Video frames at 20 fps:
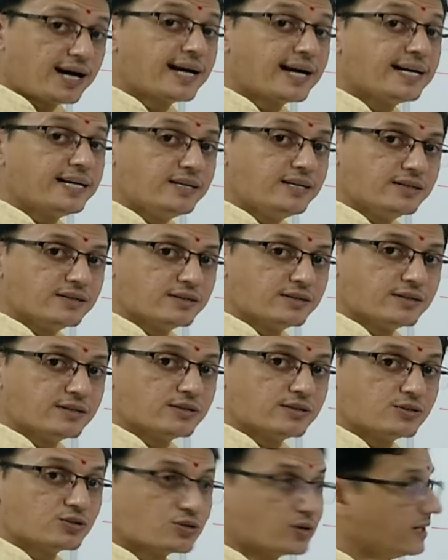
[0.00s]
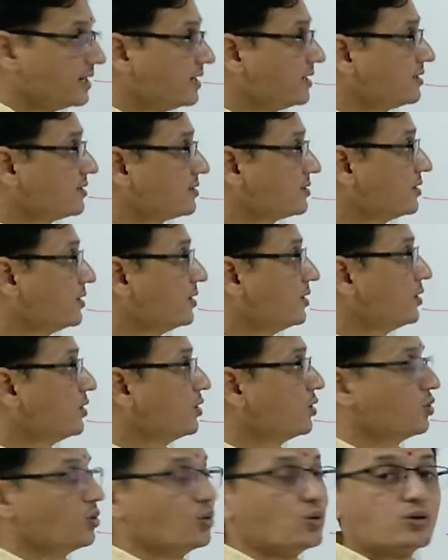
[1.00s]
"ide." So it is
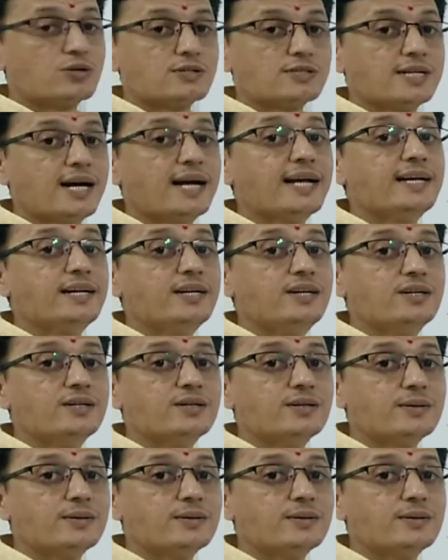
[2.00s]
oxide.